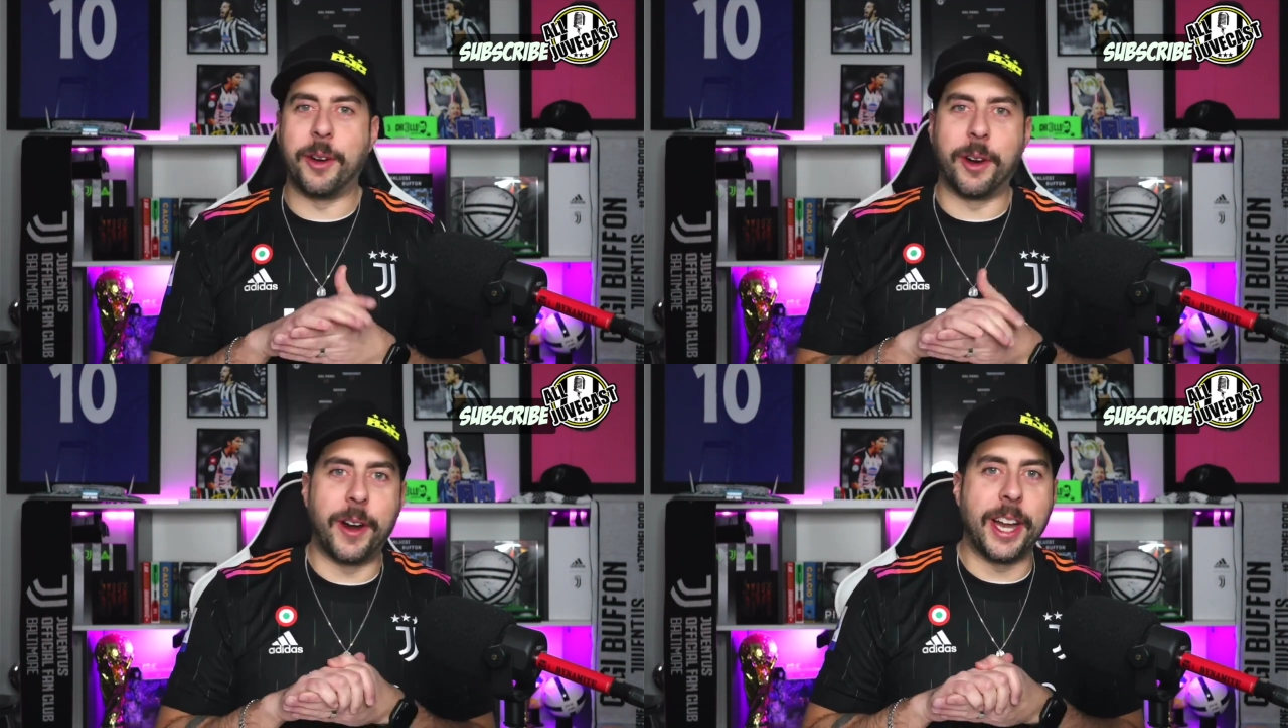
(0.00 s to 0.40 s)

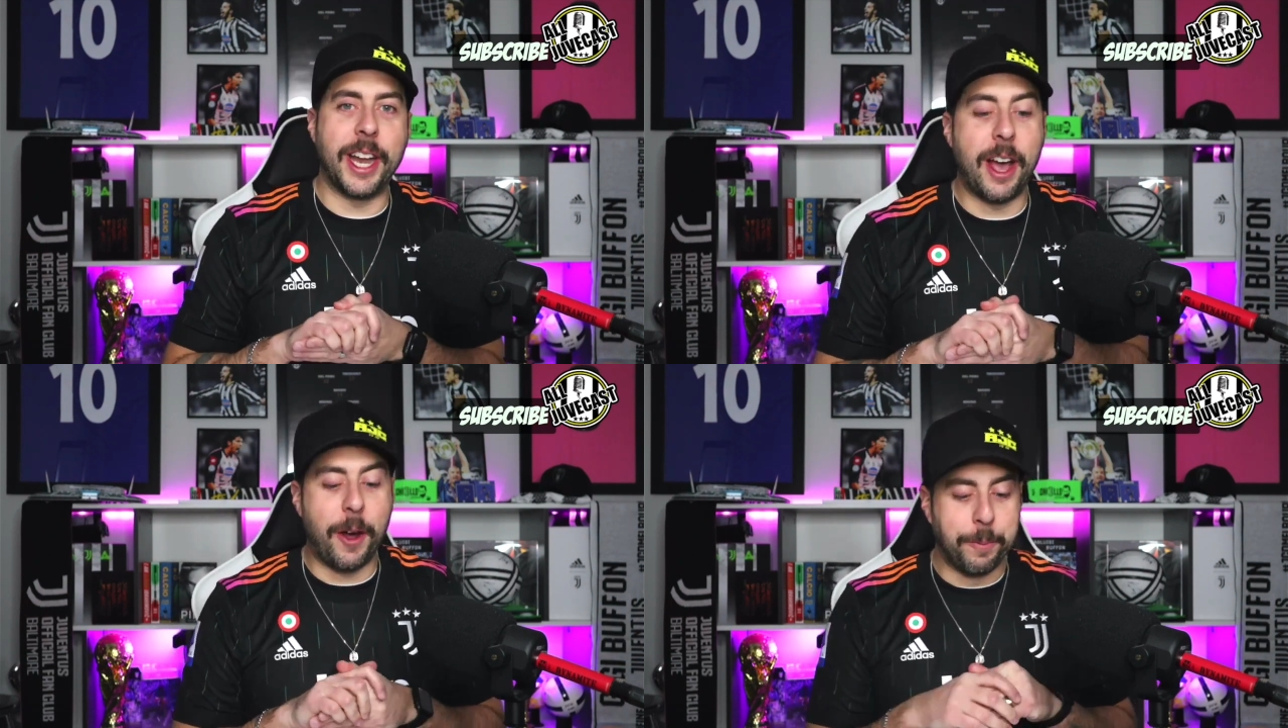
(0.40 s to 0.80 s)
All right,
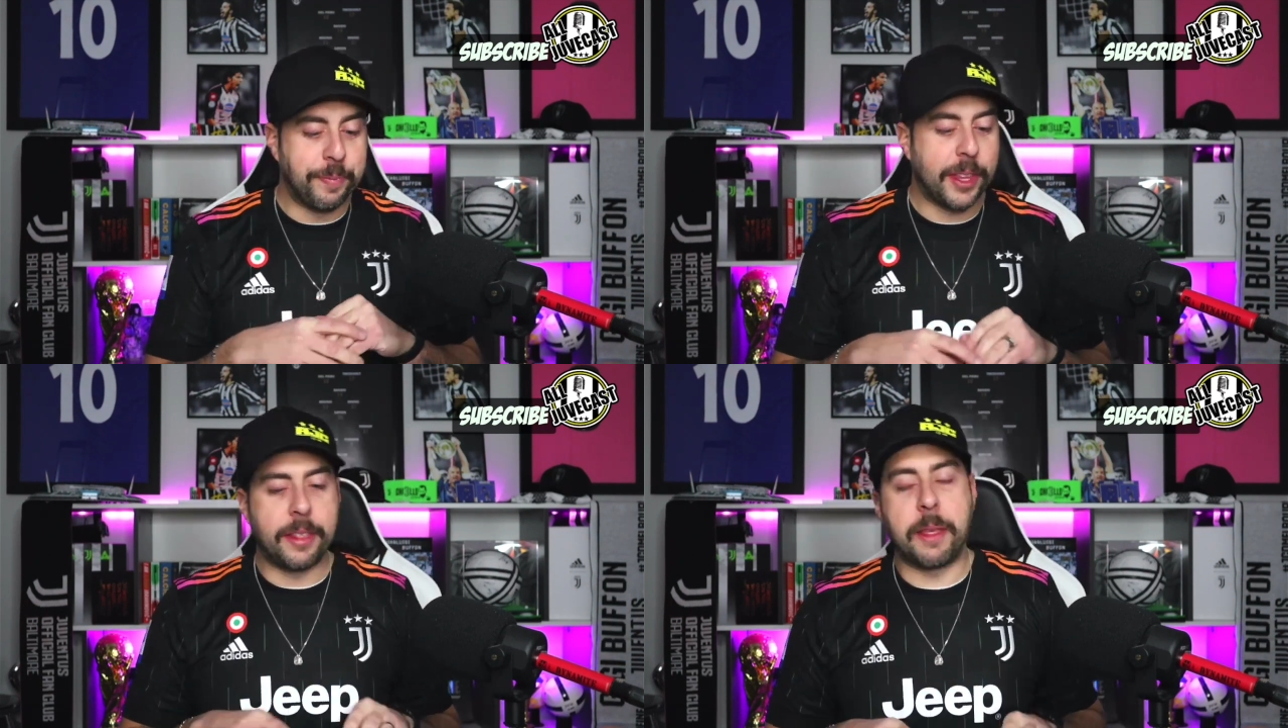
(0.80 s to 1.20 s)
now
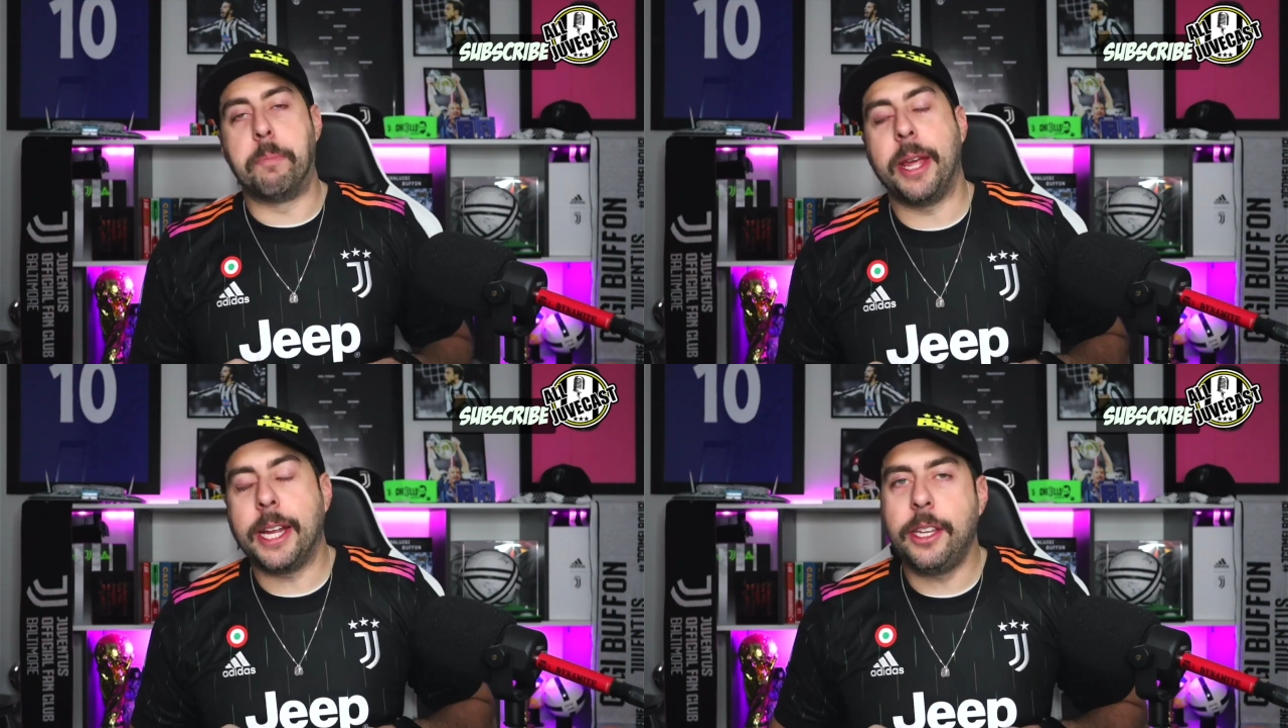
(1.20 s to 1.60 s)
the
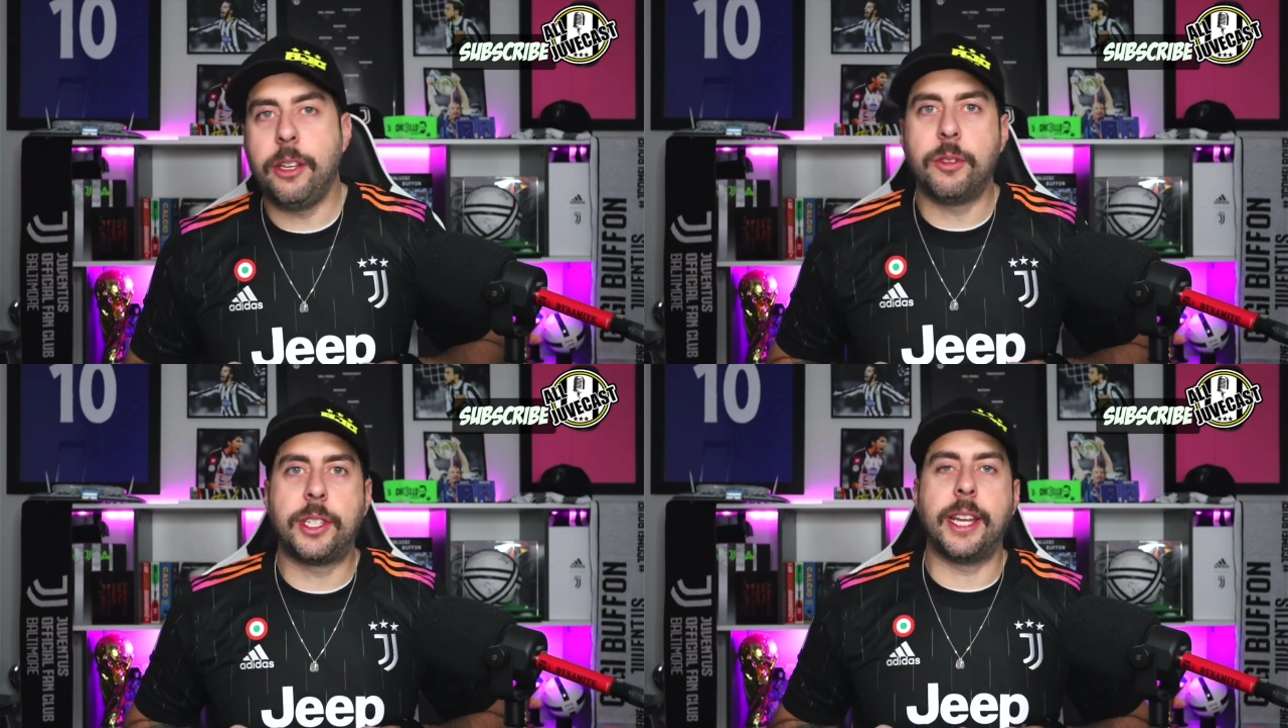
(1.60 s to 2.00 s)
big
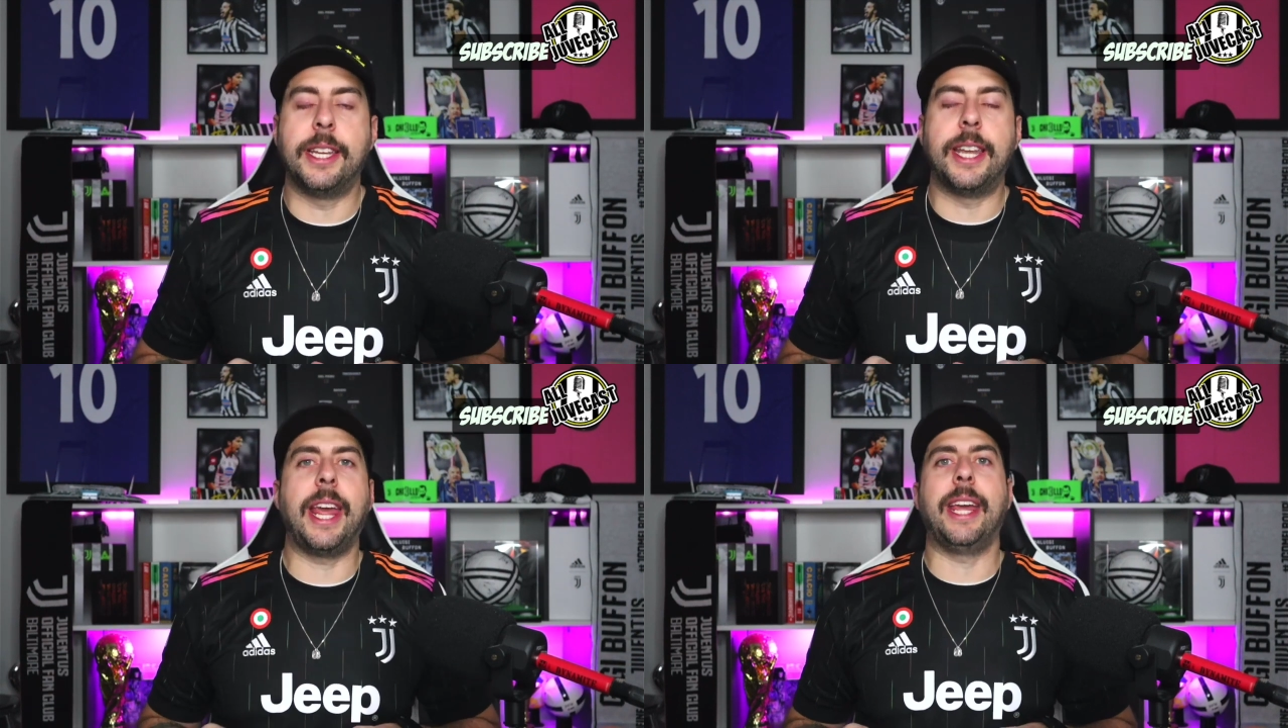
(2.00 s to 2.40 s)
news
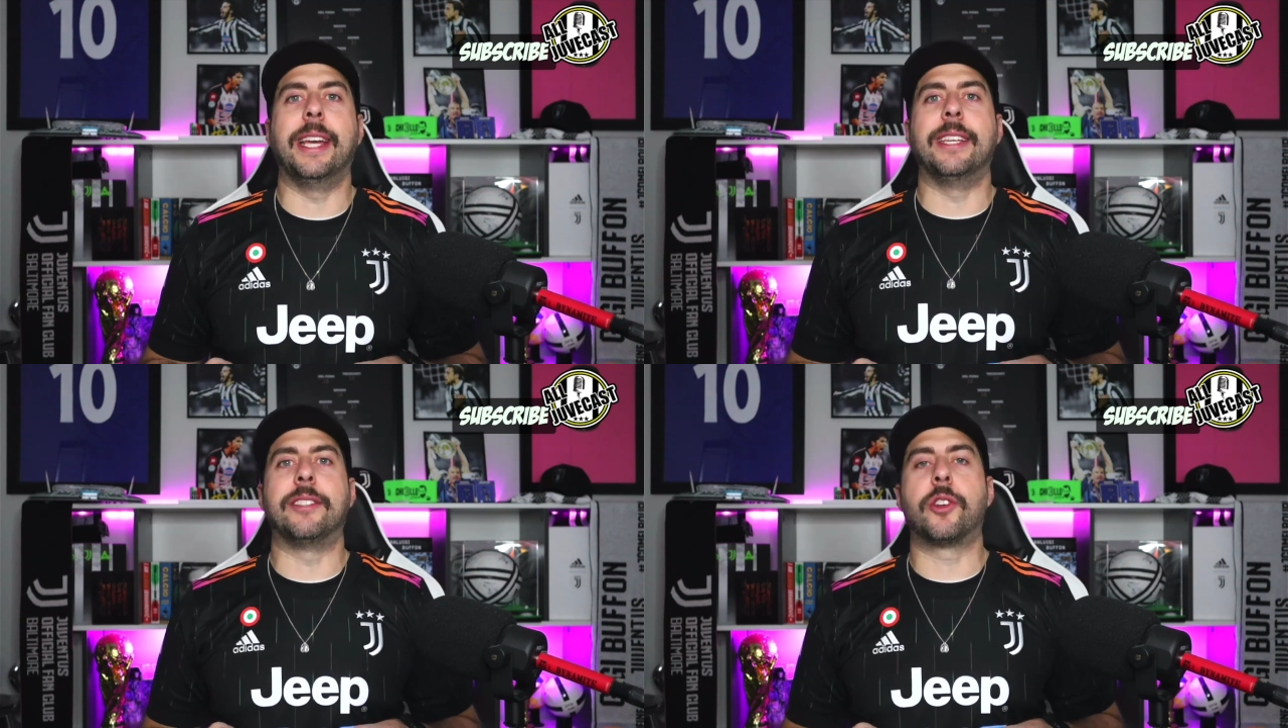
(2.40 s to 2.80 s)
today
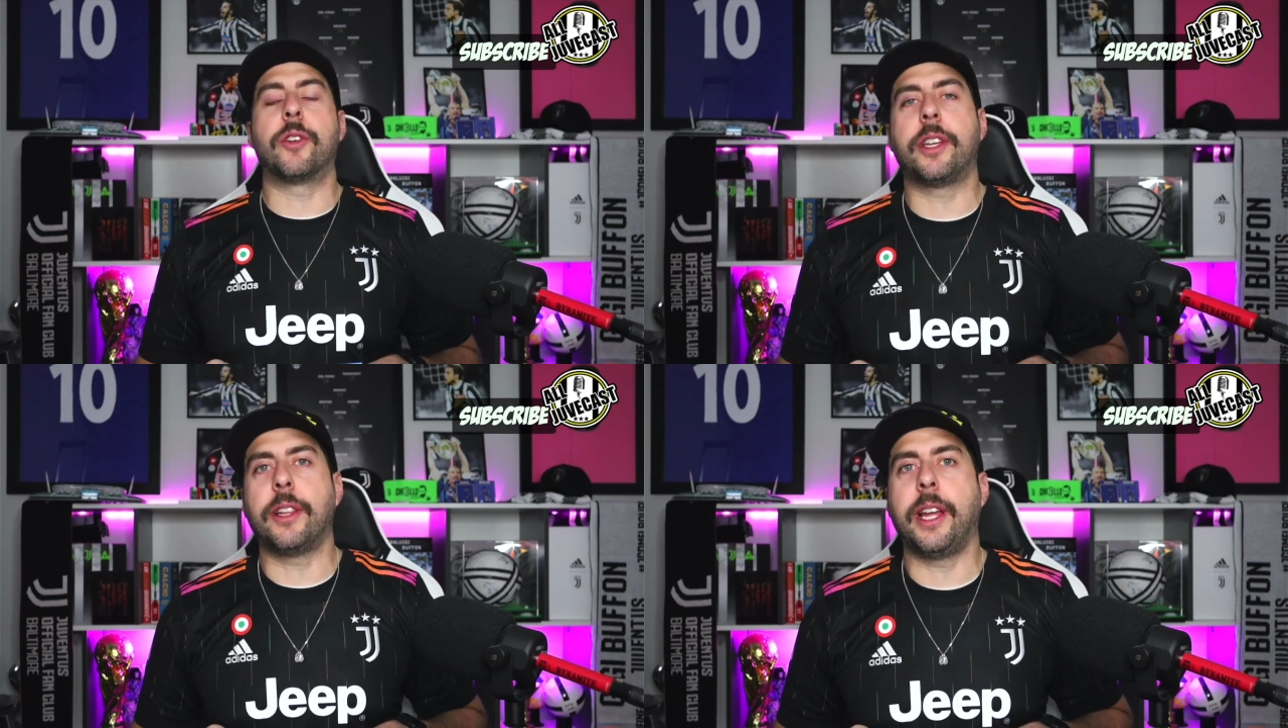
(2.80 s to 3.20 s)
is
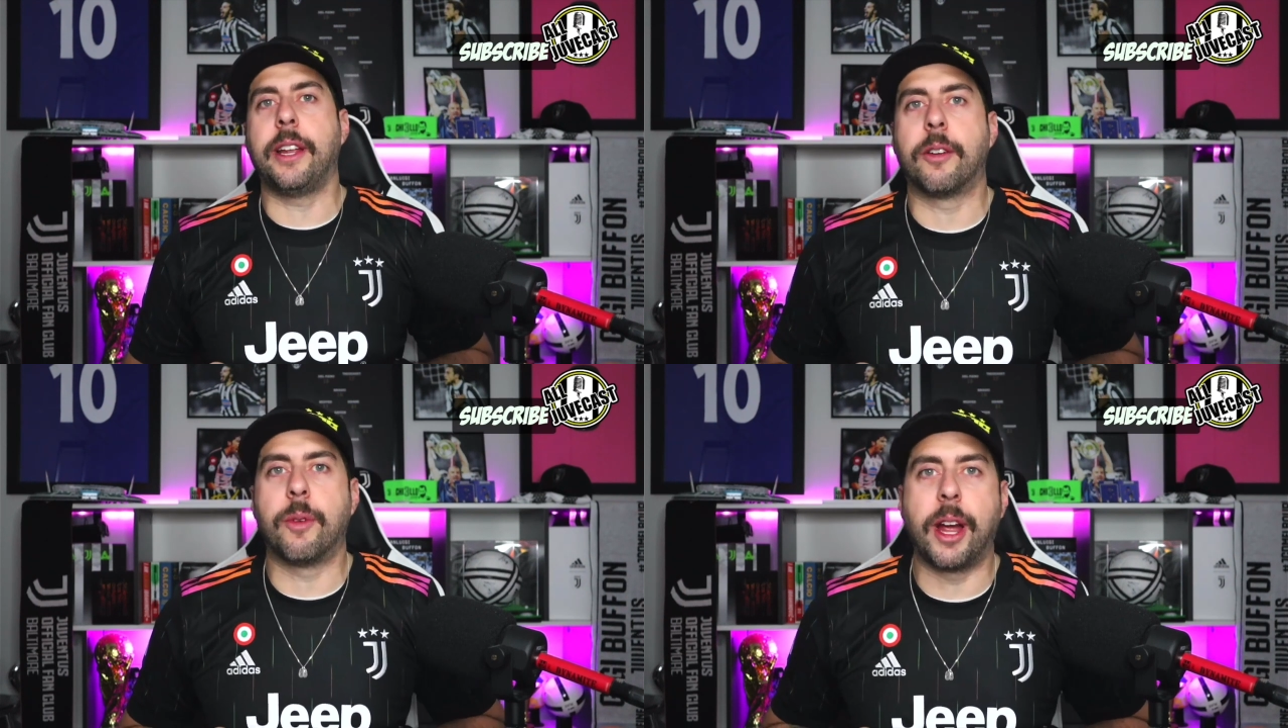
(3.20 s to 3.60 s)

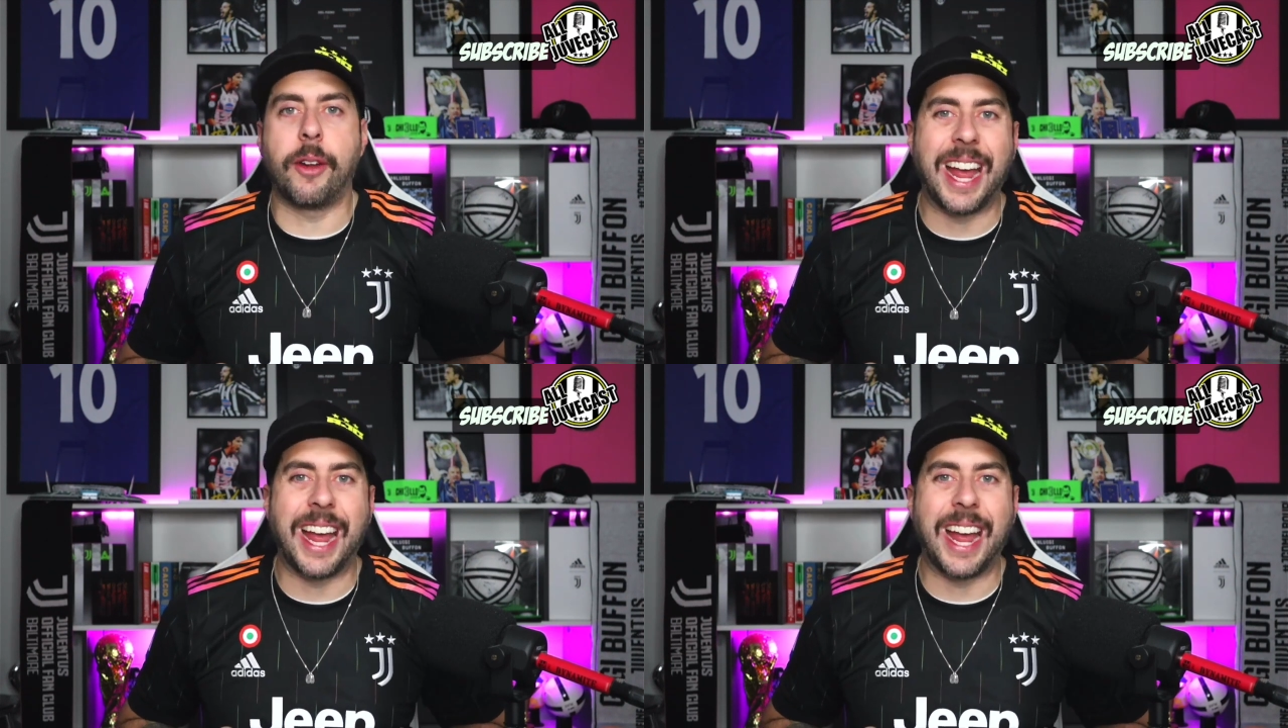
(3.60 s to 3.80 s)
circulating around